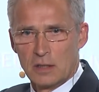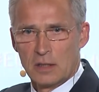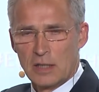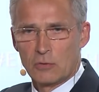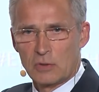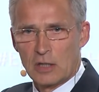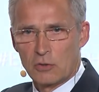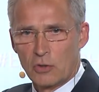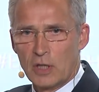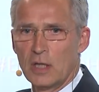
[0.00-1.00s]
NATO
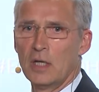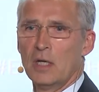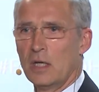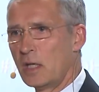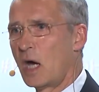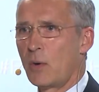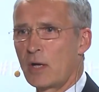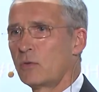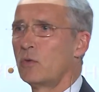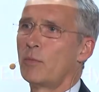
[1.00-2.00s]
territory. Now we
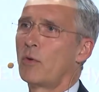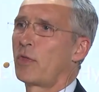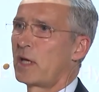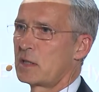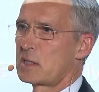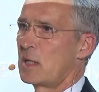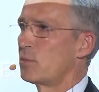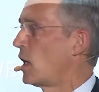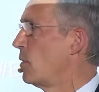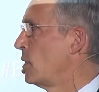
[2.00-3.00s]
have to do both at the same
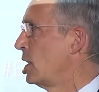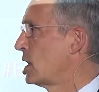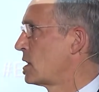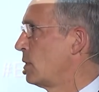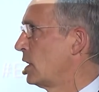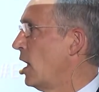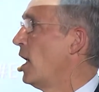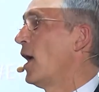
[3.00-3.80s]
time, and that's a big deal.